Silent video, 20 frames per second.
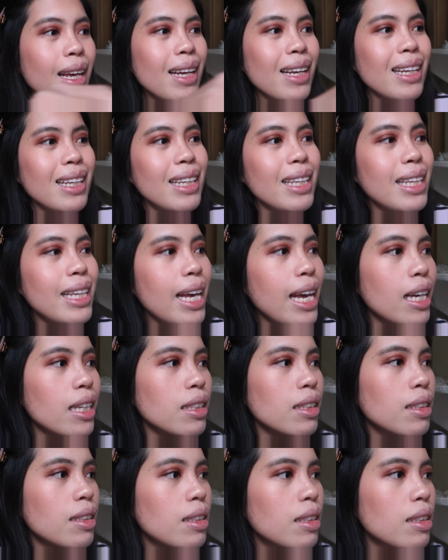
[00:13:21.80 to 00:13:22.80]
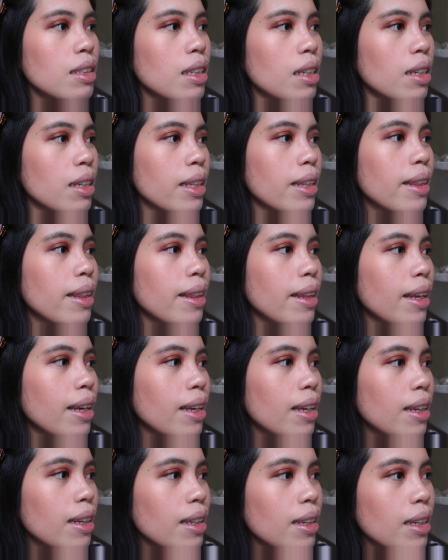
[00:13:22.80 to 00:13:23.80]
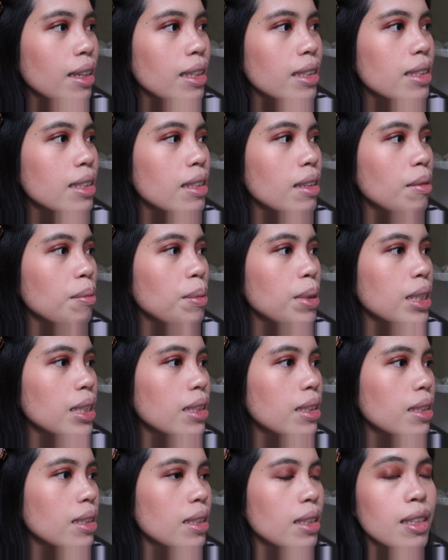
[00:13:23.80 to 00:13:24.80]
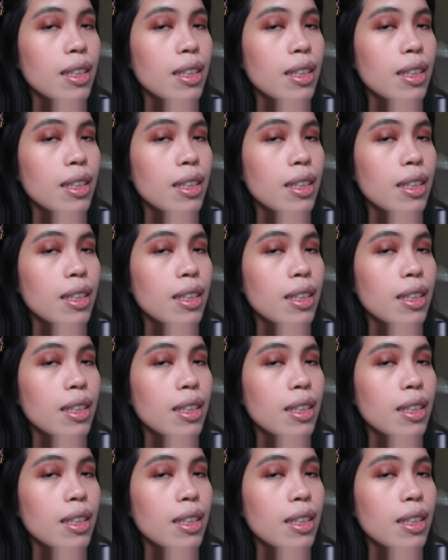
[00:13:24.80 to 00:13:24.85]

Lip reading: Yes, I think it's a bit